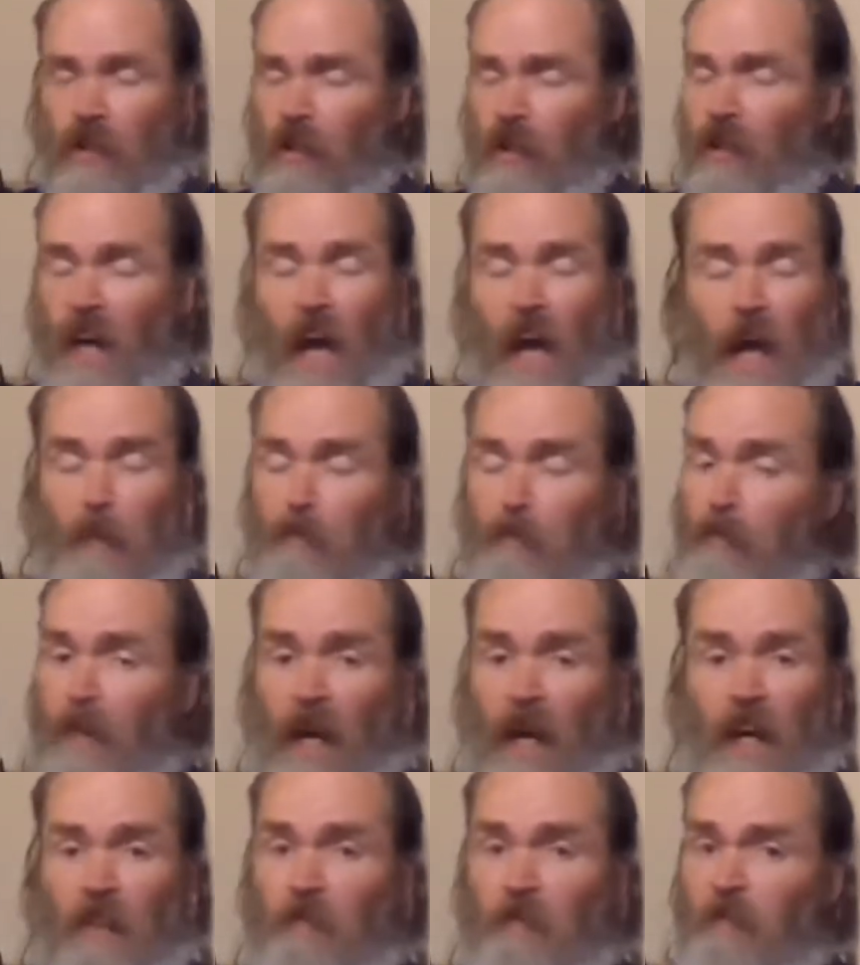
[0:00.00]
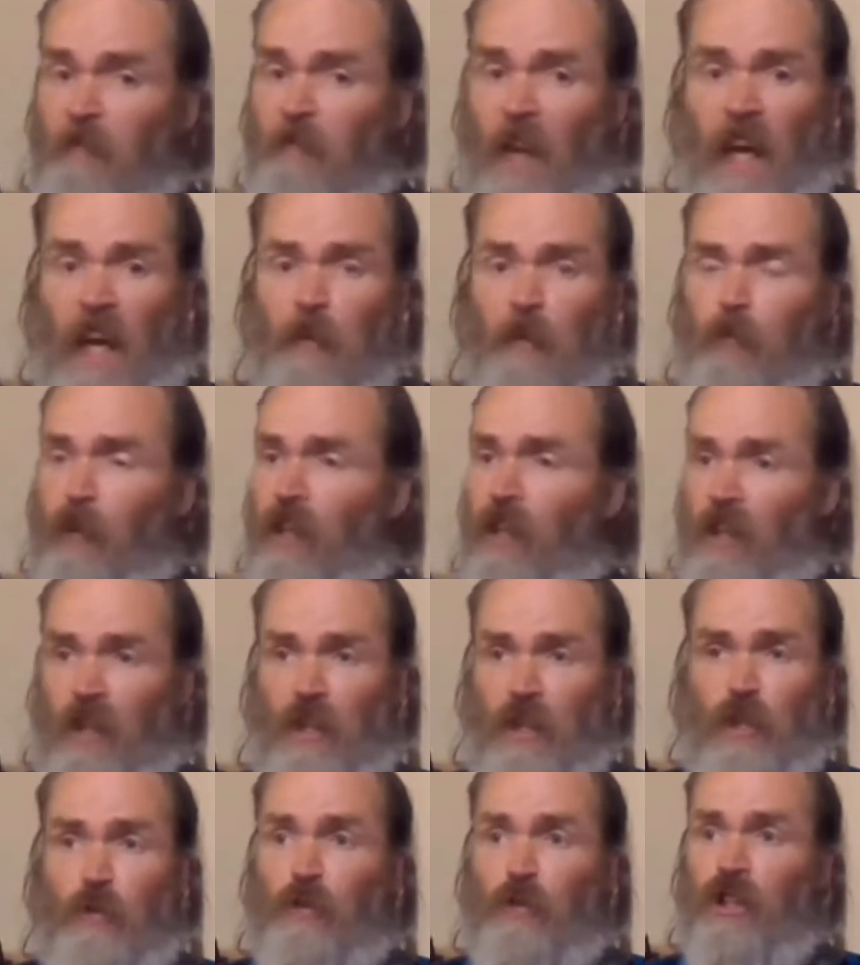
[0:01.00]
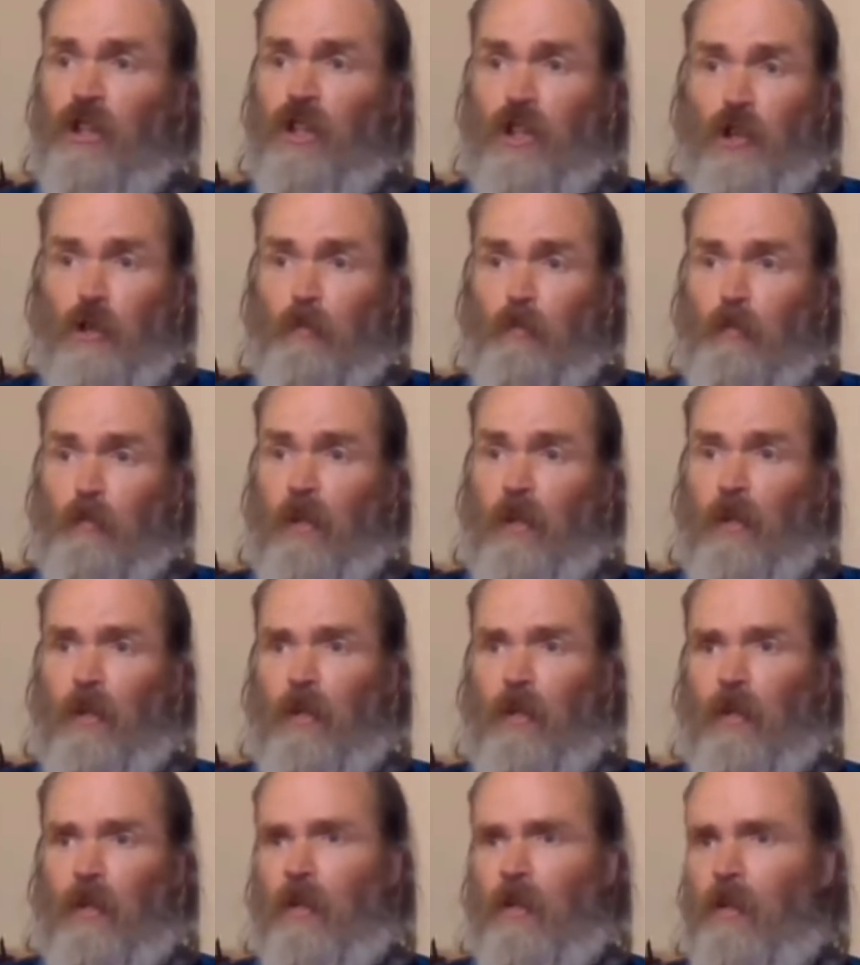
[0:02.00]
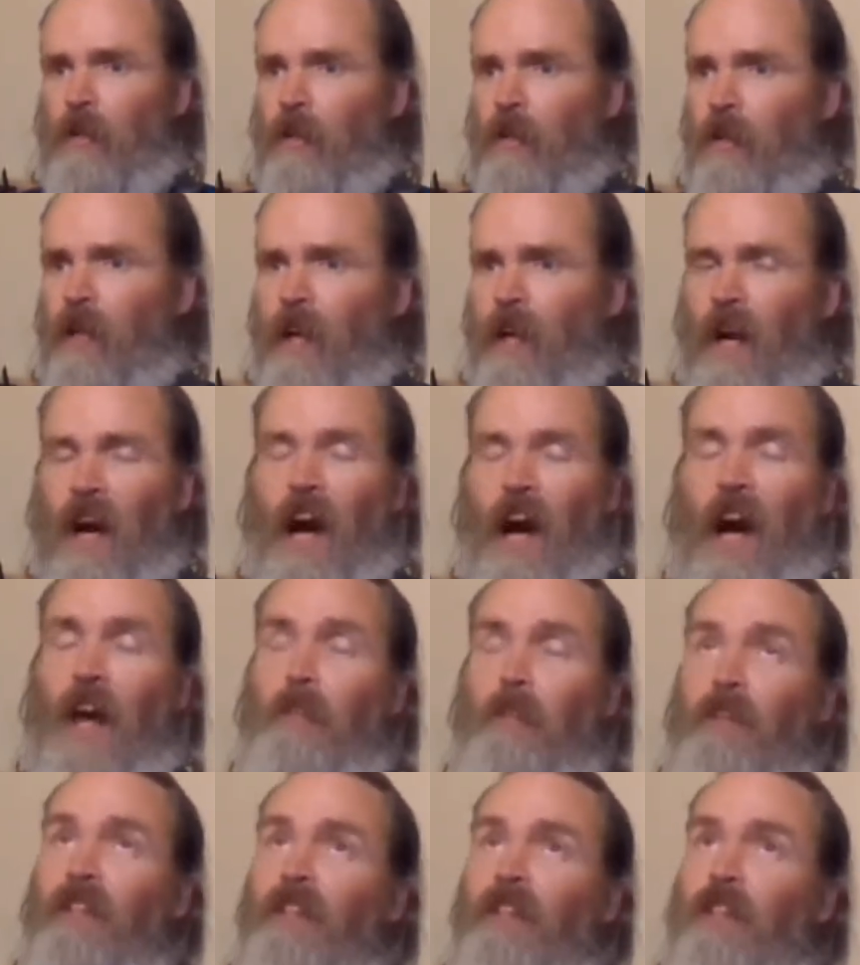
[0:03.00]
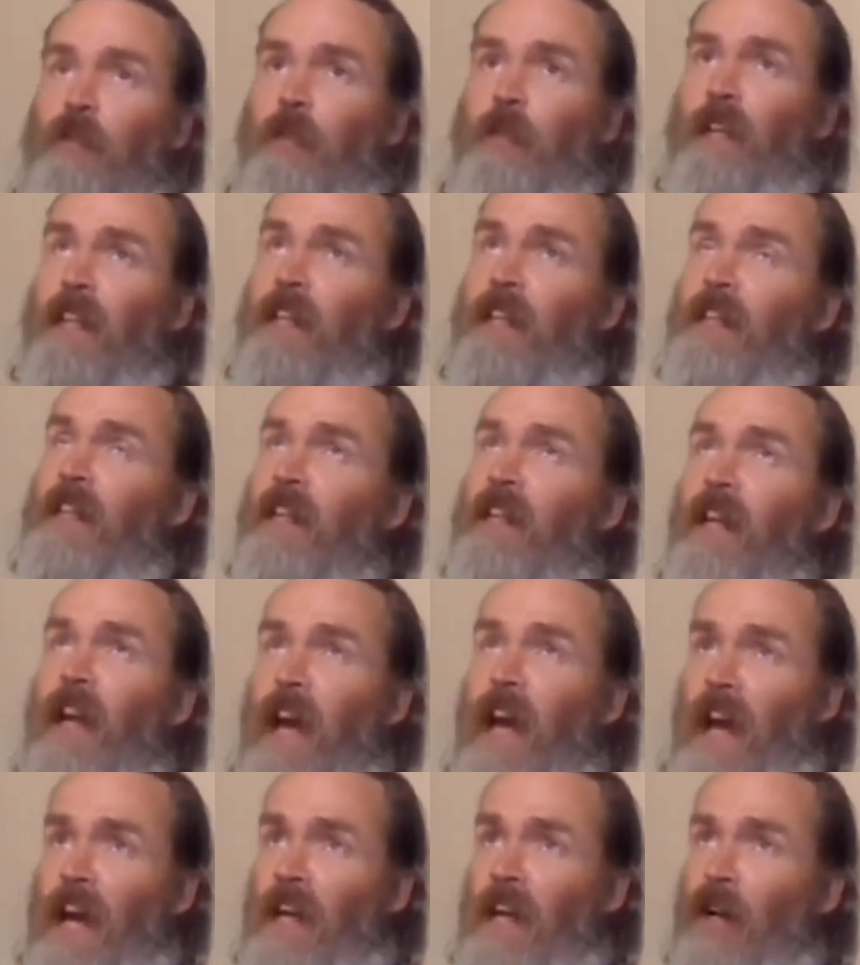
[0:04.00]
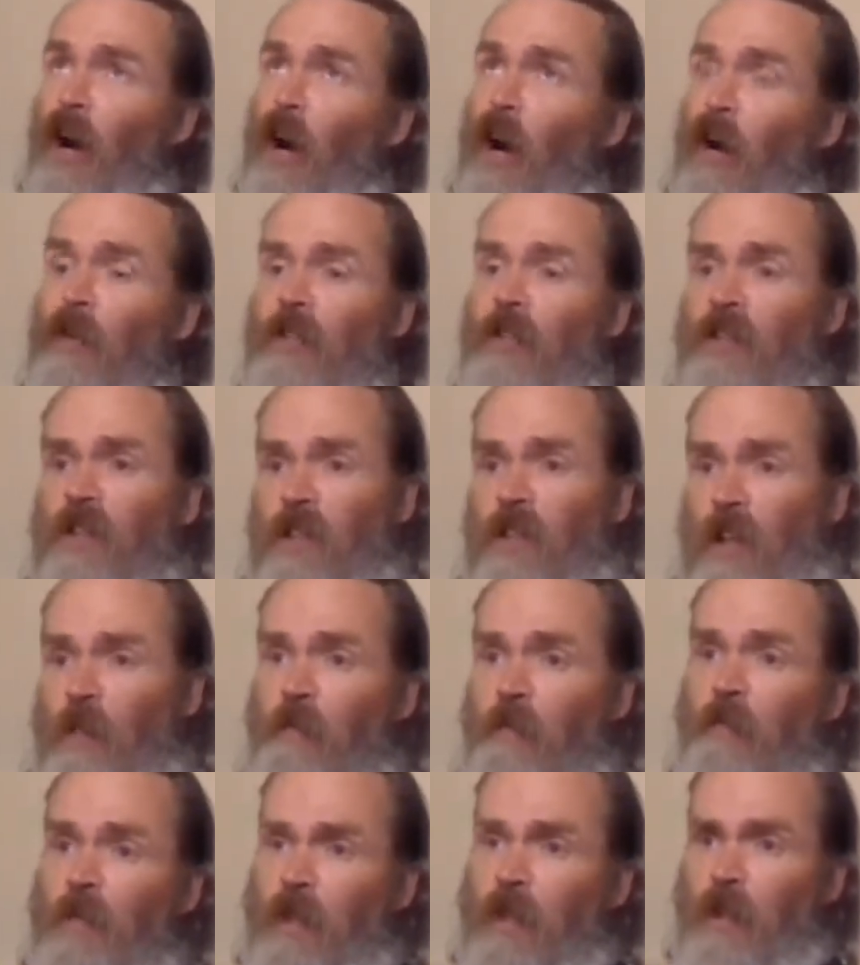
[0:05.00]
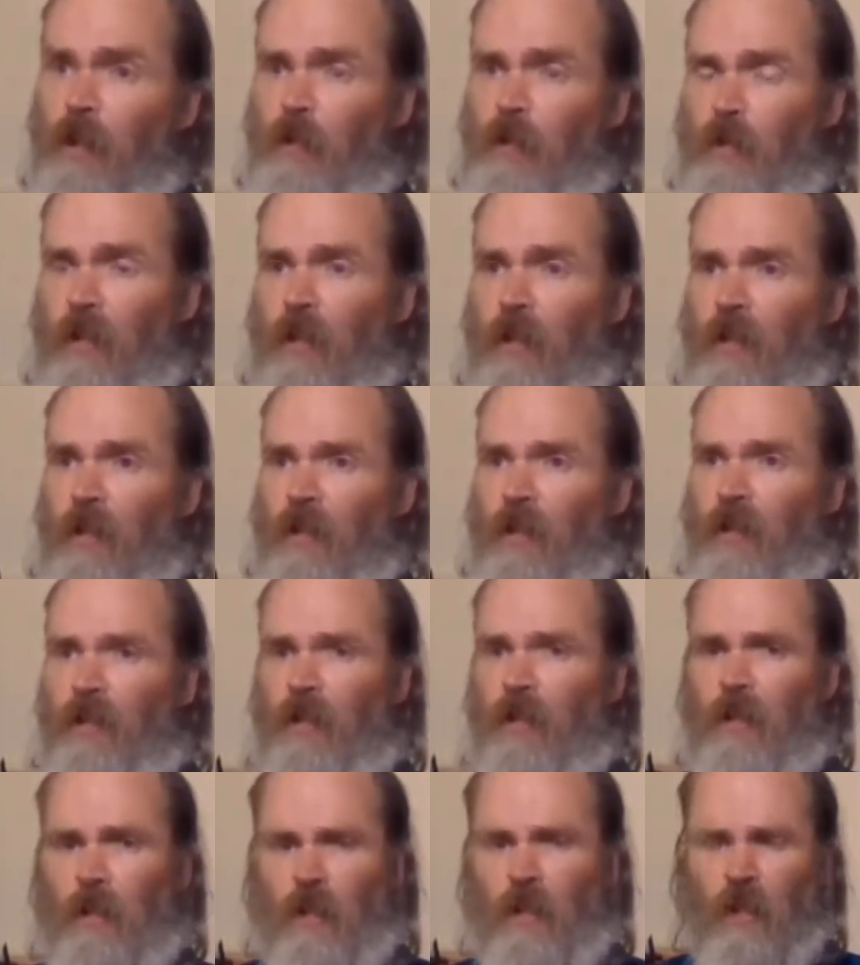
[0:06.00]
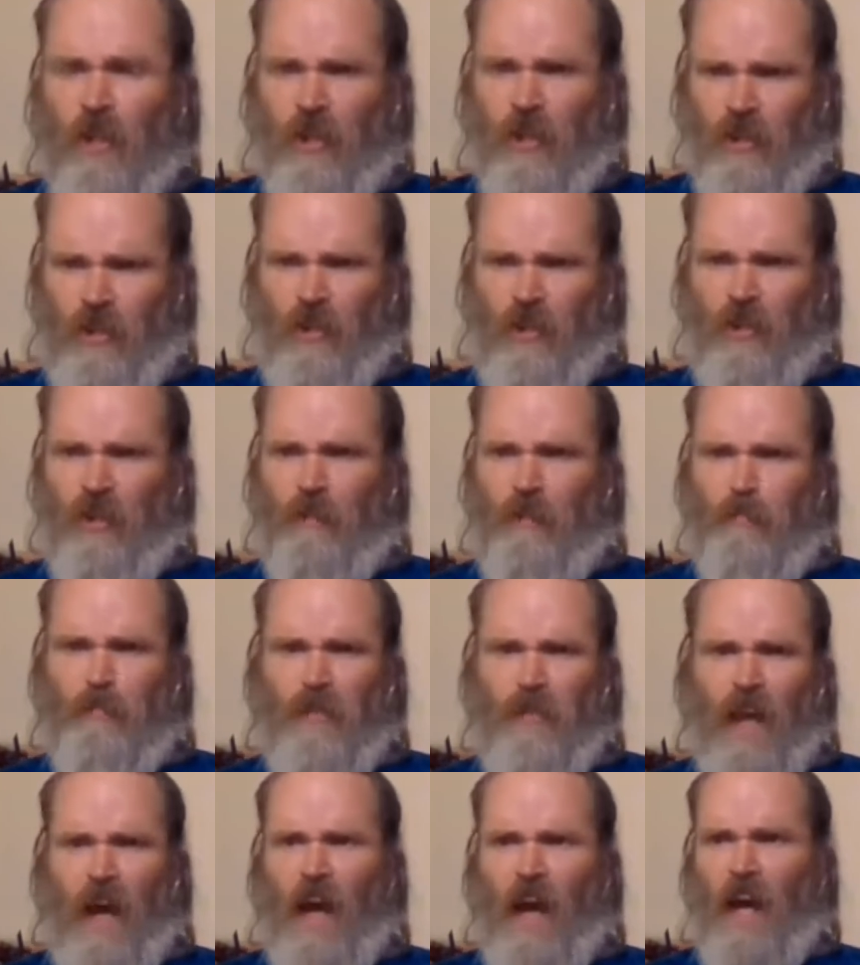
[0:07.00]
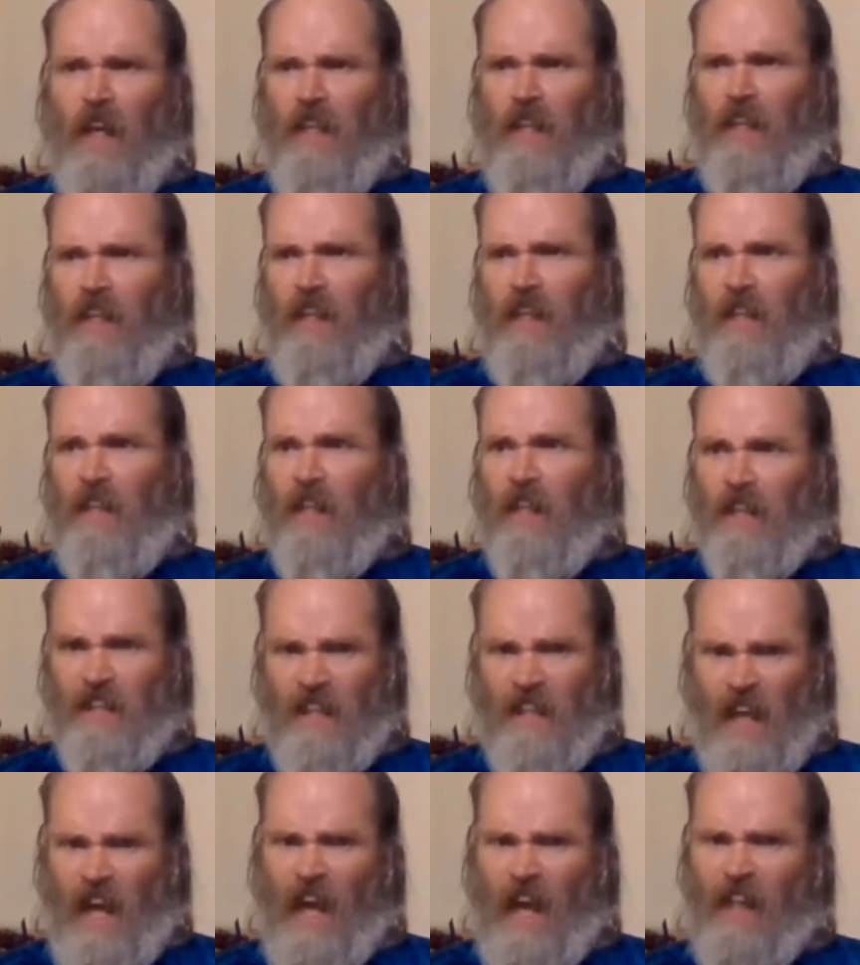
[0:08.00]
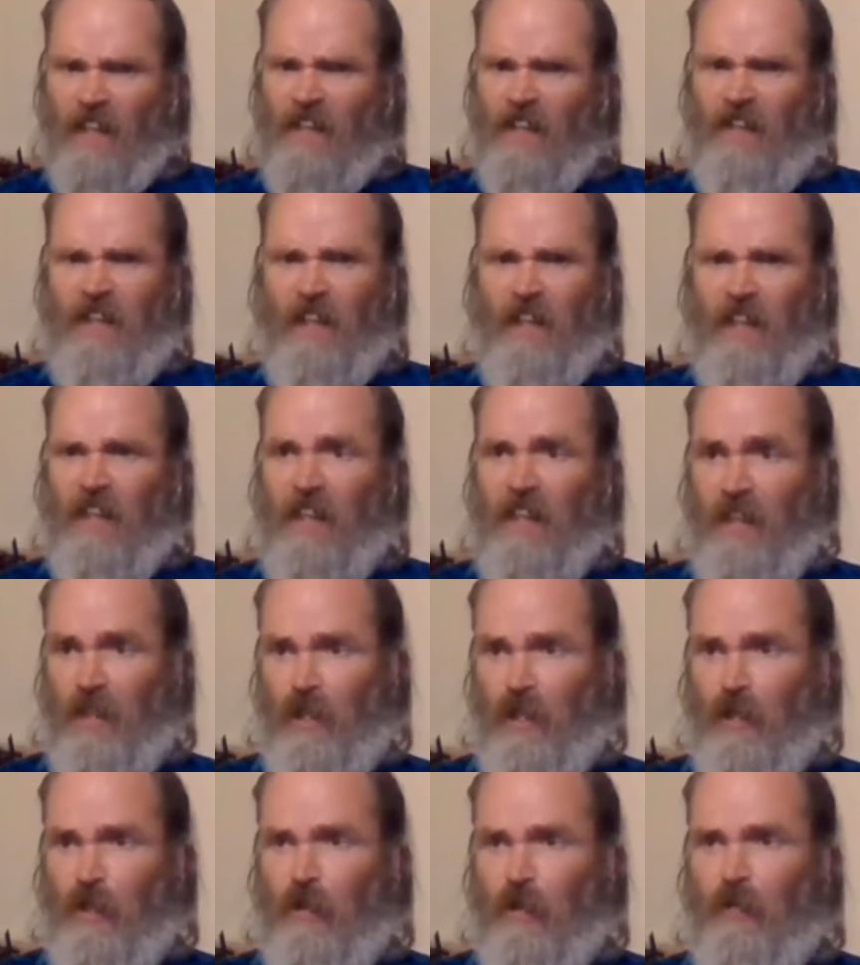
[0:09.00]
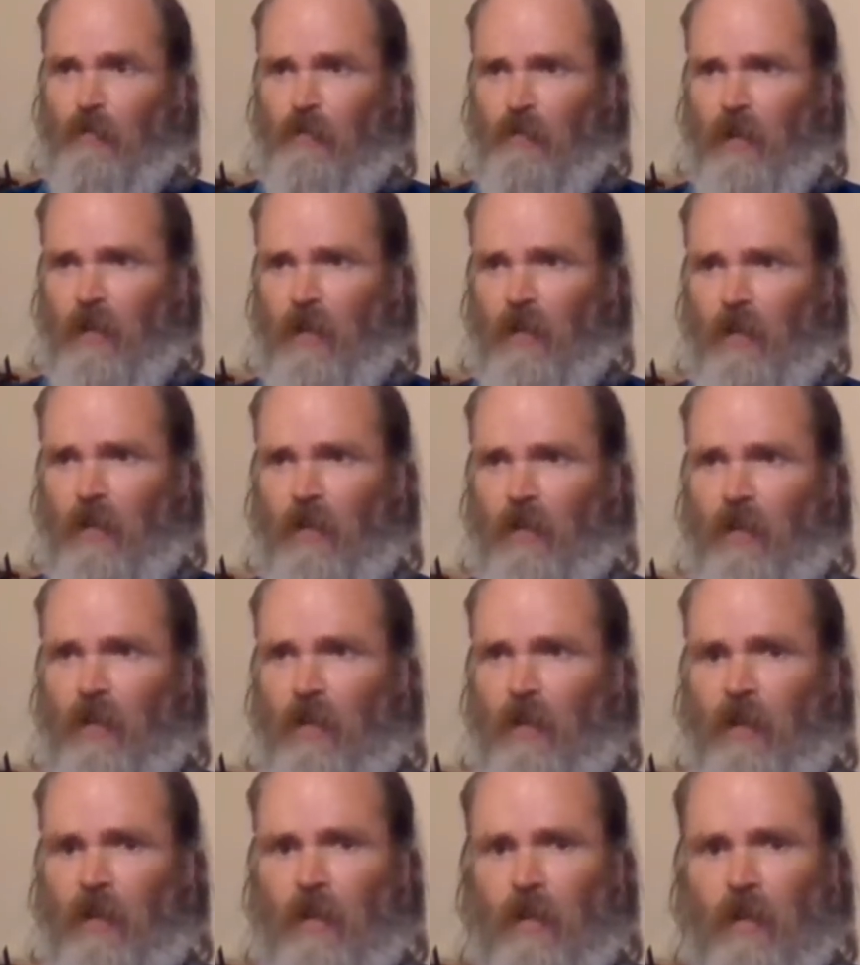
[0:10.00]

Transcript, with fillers: You're not my favorite YouTuber. I'm a sweet and wholesome viewer hypnotic, toxic humor.